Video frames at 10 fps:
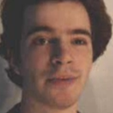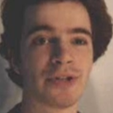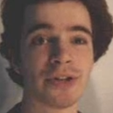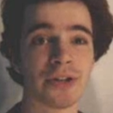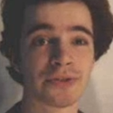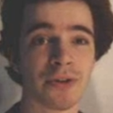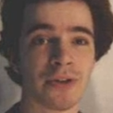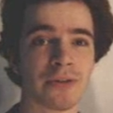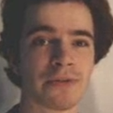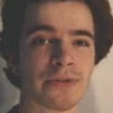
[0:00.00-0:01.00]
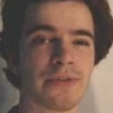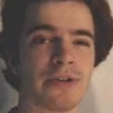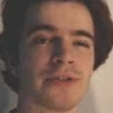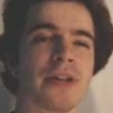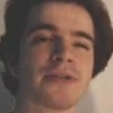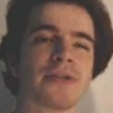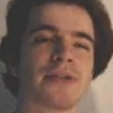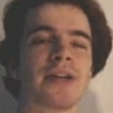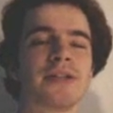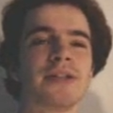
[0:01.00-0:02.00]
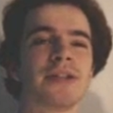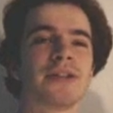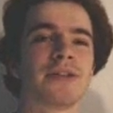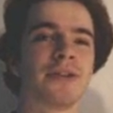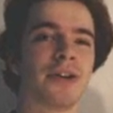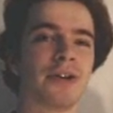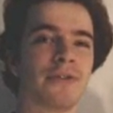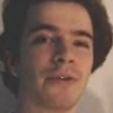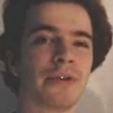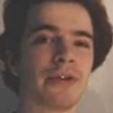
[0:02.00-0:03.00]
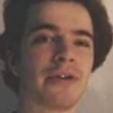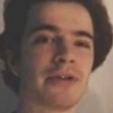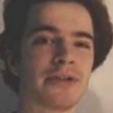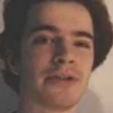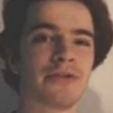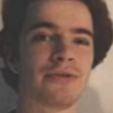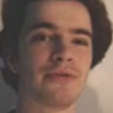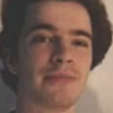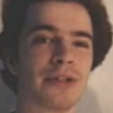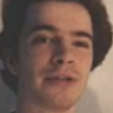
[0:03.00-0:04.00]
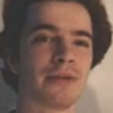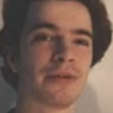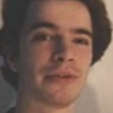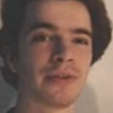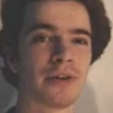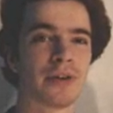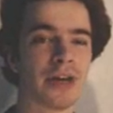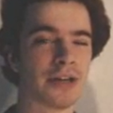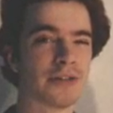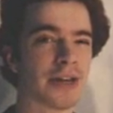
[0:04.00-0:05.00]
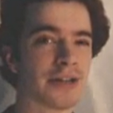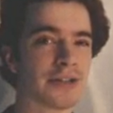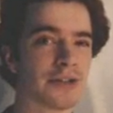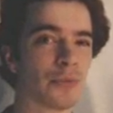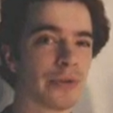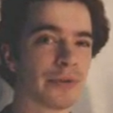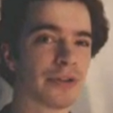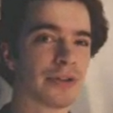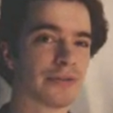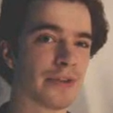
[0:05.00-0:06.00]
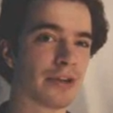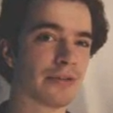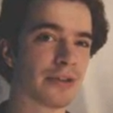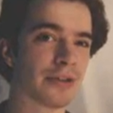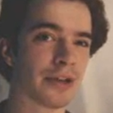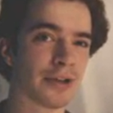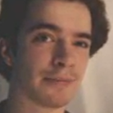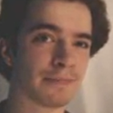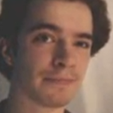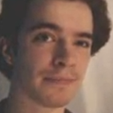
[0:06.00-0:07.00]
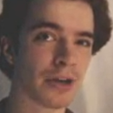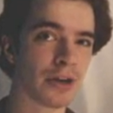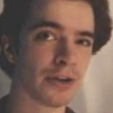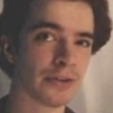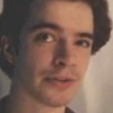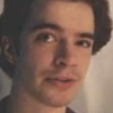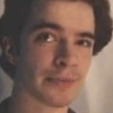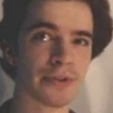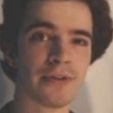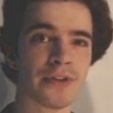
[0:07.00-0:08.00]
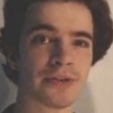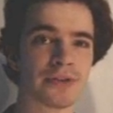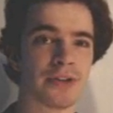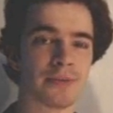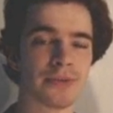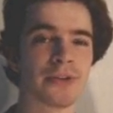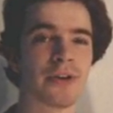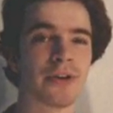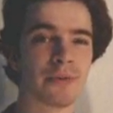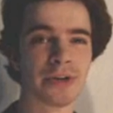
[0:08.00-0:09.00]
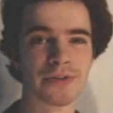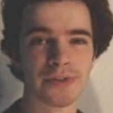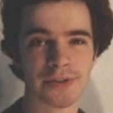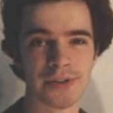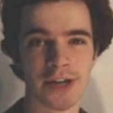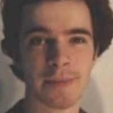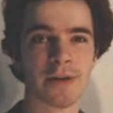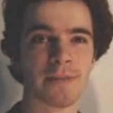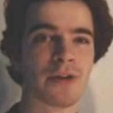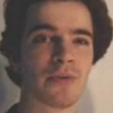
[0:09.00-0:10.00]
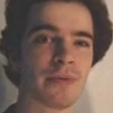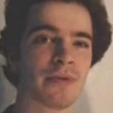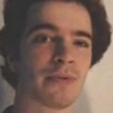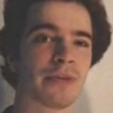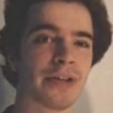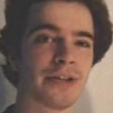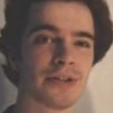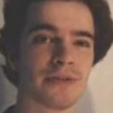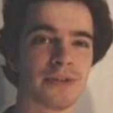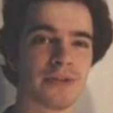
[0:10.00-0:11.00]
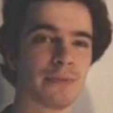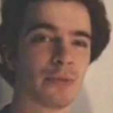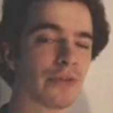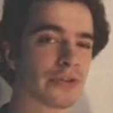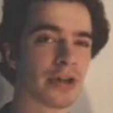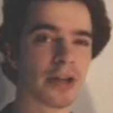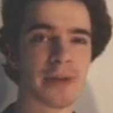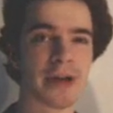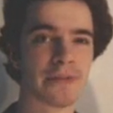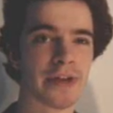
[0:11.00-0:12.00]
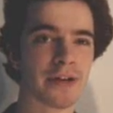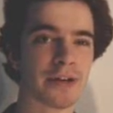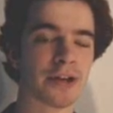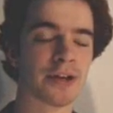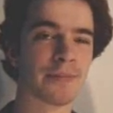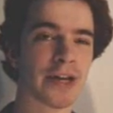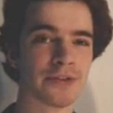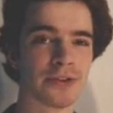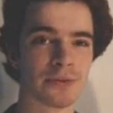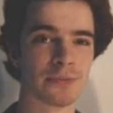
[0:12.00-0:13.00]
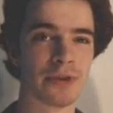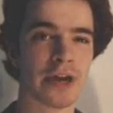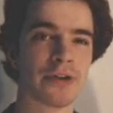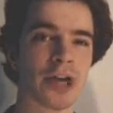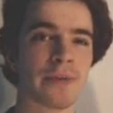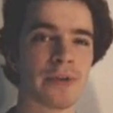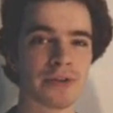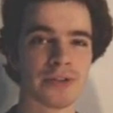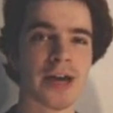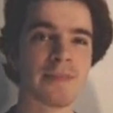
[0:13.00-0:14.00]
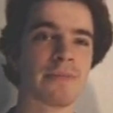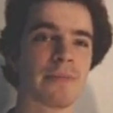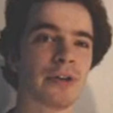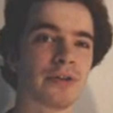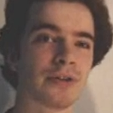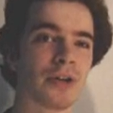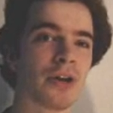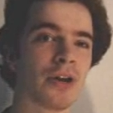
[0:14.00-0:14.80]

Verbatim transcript: he does go along with this very sexist idea of holding an audition to meet girls. And his ideal woman is very subservient to him. So what does this say about men and women, the relations? The movie is all about that, not just with Aoyama and Asami, but